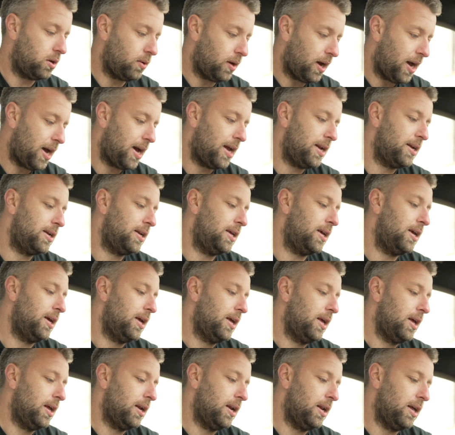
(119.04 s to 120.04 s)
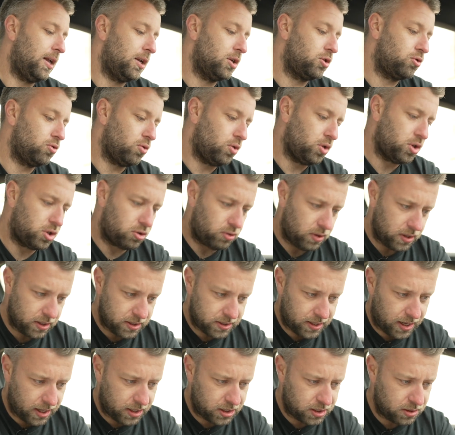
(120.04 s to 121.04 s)
a handy little drawstring
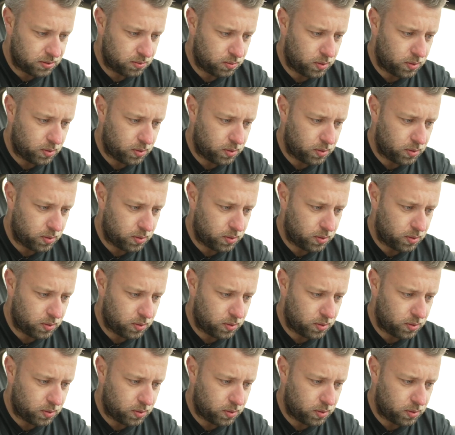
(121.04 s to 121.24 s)
section